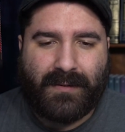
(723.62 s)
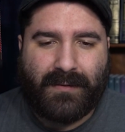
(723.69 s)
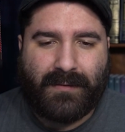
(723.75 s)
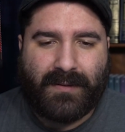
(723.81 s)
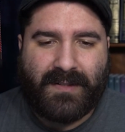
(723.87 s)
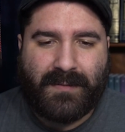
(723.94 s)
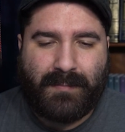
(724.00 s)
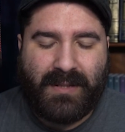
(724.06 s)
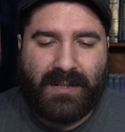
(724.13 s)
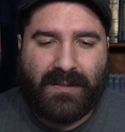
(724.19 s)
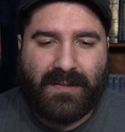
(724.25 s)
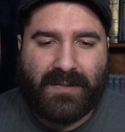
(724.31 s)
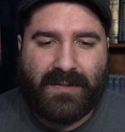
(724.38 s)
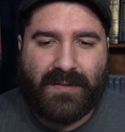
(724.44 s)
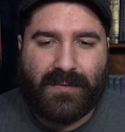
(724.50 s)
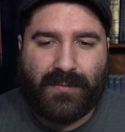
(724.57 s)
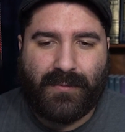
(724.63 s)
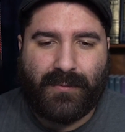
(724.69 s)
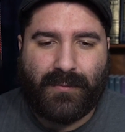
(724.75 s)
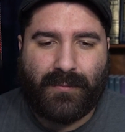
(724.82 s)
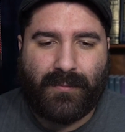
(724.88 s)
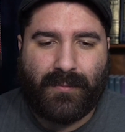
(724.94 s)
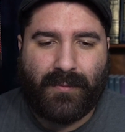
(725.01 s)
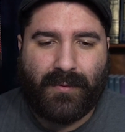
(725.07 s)
speaks
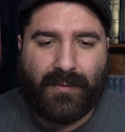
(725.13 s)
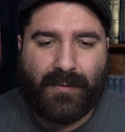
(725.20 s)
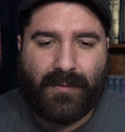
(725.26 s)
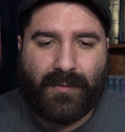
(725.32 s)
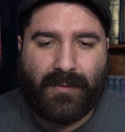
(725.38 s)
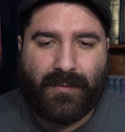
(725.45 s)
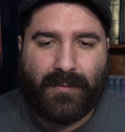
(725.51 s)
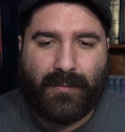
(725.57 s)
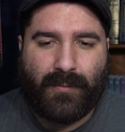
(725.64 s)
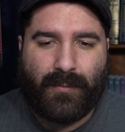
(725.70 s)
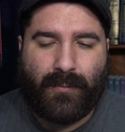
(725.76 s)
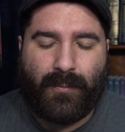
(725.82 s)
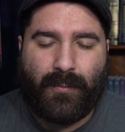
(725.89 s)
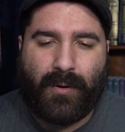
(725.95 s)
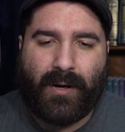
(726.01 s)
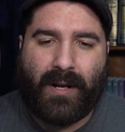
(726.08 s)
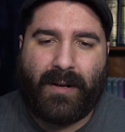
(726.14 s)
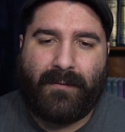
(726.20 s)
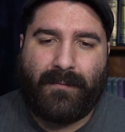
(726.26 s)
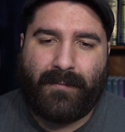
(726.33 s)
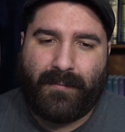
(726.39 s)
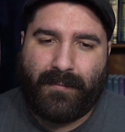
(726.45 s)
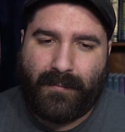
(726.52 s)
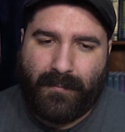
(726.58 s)
to what
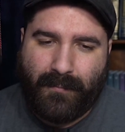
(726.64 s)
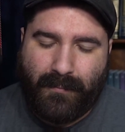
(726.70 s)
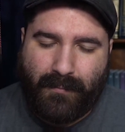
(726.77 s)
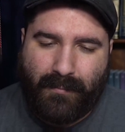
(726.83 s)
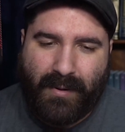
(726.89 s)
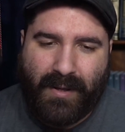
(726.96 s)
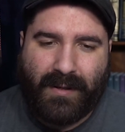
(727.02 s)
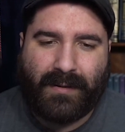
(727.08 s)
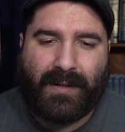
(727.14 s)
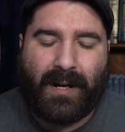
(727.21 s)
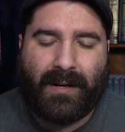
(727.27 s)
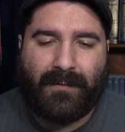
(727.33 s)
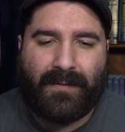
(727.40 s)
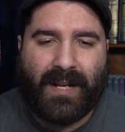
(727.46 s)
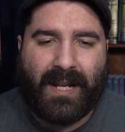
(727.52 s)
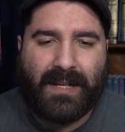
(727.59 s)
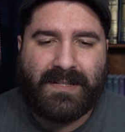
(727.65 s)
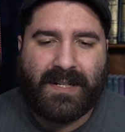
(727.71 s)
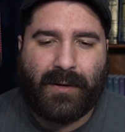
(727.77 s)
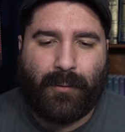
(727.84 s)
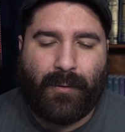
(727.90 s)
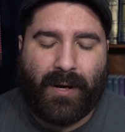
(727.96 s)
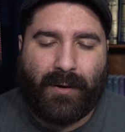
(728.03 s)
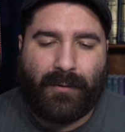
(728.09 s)
I've been kind of dancing
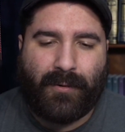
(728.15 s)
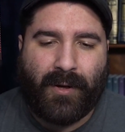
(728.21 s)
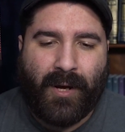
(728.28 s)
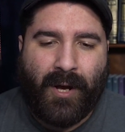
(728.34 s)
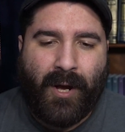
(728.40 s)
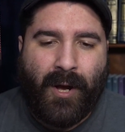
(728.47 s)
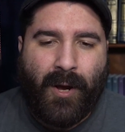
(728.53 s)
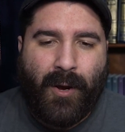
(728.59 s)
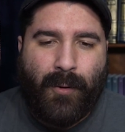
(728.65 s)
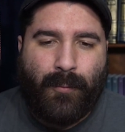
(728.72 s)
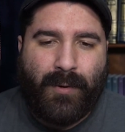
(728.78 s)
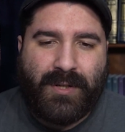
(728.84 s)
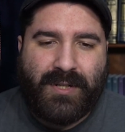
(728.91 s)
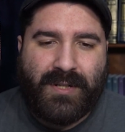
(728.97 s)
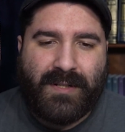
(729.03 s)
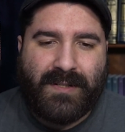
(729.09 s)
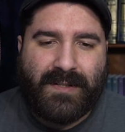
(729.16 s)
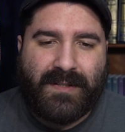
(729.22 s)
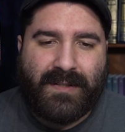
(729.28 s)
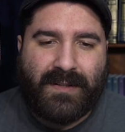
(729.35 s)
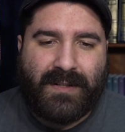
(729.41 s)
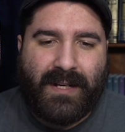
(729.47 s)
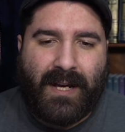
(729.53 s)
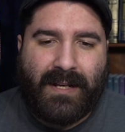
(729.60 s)
around, which
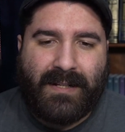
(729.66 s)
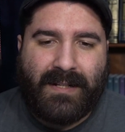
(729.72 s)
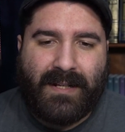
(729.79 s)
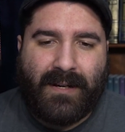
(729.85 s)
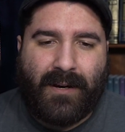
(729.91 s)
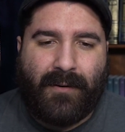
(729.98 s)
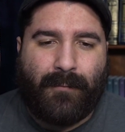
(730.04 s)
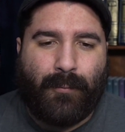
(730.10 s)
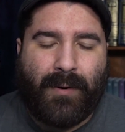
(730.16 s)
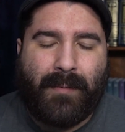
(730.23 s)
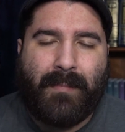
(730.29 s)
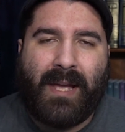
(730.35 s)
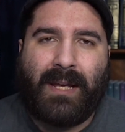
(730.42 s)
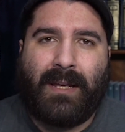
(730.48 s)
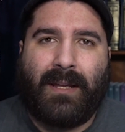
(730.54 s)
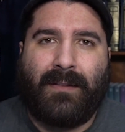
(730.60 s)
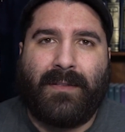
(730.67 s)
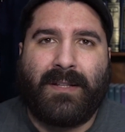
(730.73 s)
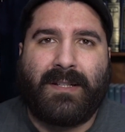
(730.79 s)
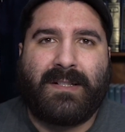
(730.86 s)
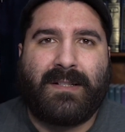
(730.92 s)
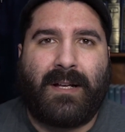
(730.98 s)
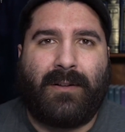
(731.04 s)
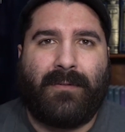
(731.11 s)
is the idea of remaking the
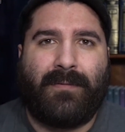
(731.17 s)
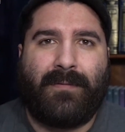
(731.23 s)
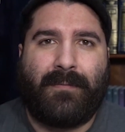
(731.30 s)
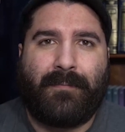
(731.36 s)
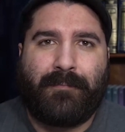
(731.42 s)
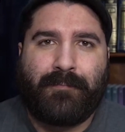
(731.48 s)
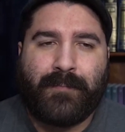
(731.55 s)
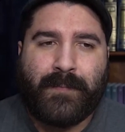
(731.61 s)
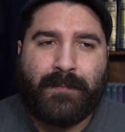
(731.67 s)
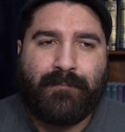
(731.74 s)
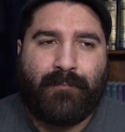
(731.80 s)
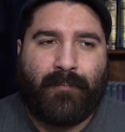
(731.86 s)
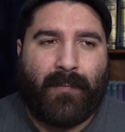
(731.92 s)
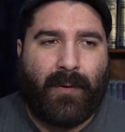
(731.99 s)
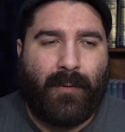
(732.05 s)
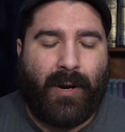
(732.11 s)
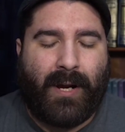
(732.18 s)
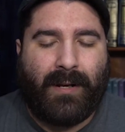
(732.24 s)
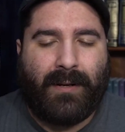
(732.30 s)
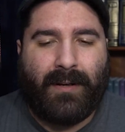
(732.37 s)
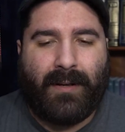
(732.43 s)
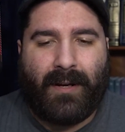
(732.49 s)
self, right?